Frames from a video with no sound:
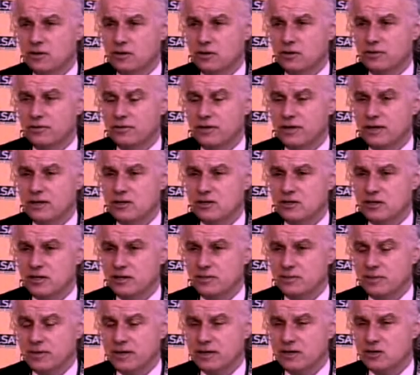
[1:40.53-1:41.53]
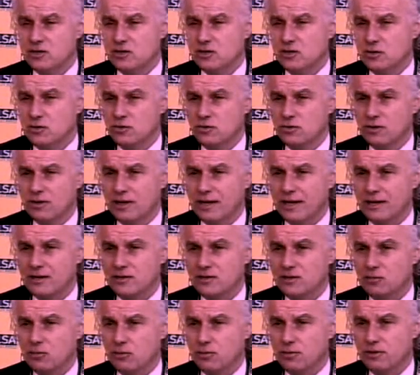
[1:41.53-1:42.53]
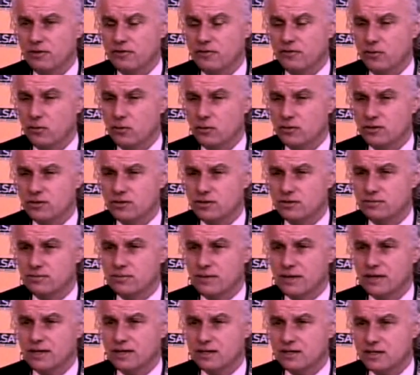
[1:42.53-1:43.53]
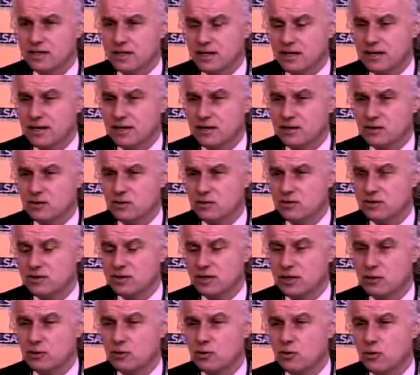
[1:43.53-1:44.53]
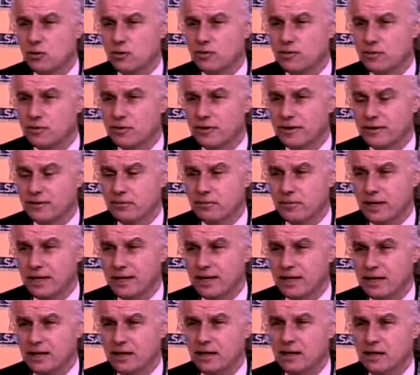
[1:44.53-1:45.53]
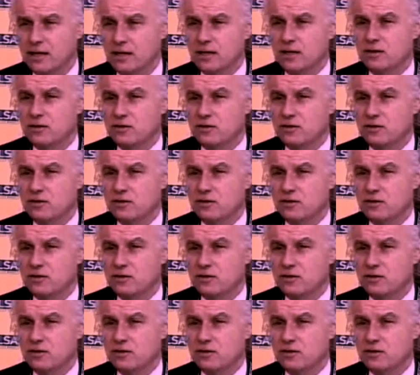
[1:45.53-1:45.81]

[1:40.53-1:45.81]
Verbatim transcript: The Euro ECB sooner or later will be forced to monetize or so-called print money.